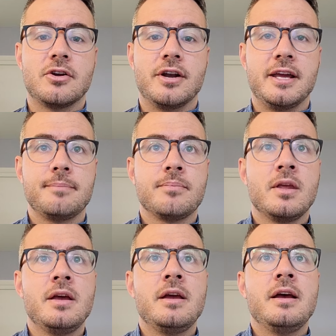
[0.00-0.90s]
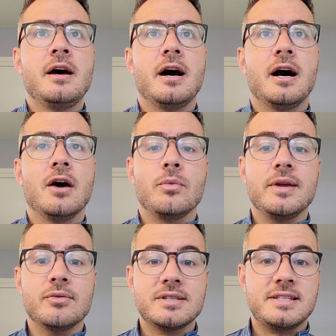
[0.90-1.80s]
learning.
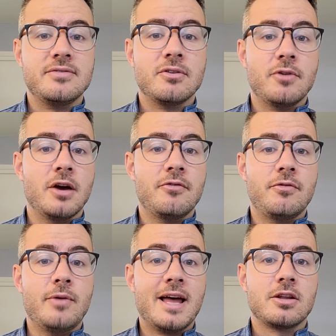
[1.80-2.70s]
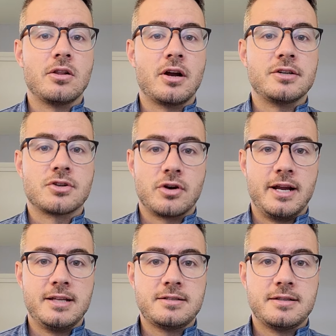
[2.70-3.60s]
We received a rather large
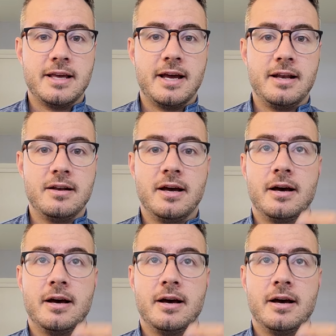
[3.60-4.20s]
grant that